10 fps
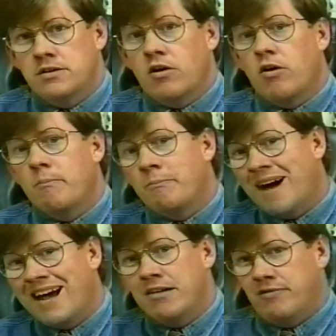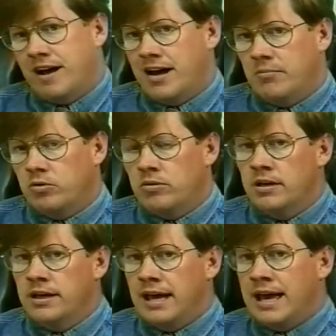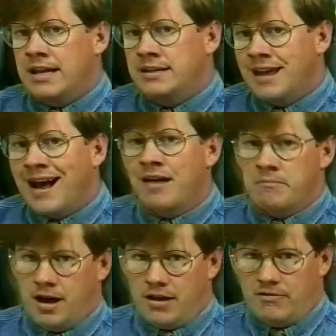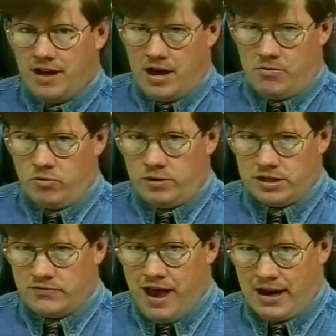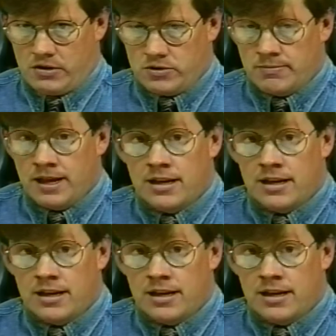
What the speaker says: There are modifiable and non-modifiable risk factors.